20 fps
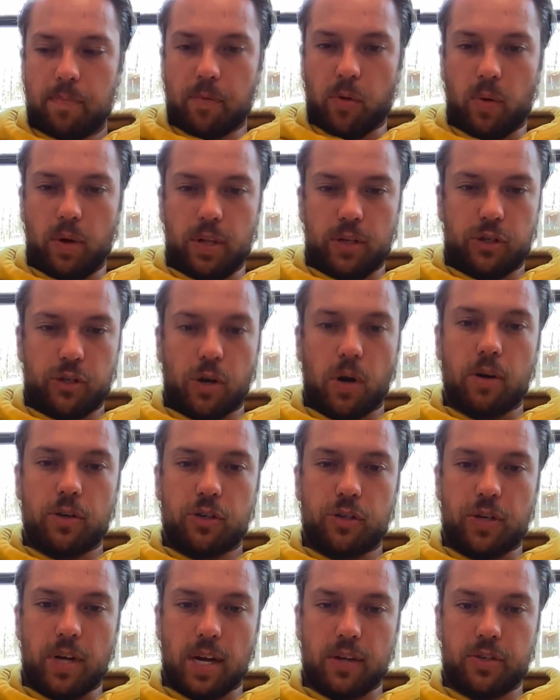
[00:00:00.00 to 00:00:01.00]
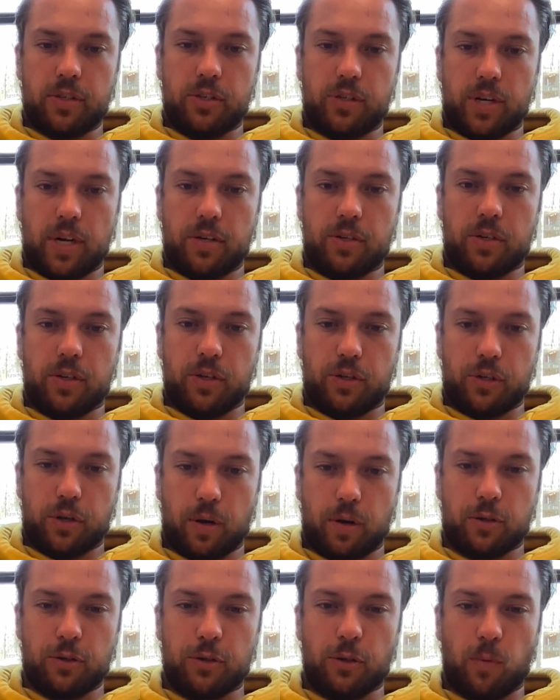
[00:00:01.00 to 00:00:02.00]
when the church doesn't judge the
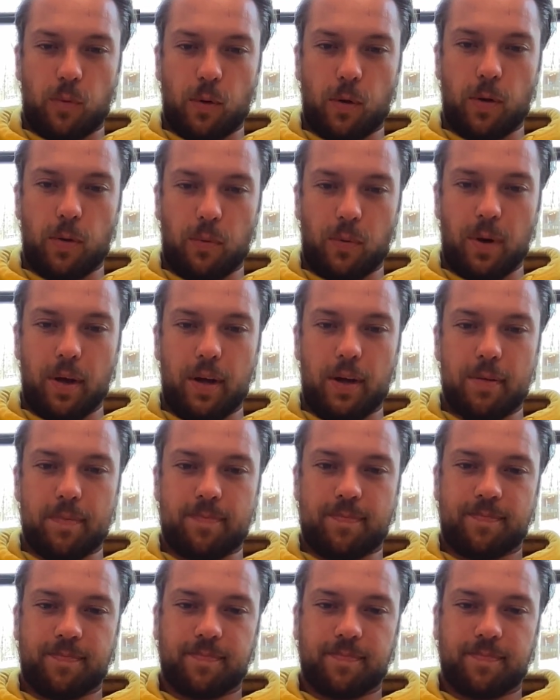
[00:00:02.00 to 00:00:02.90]
church the world will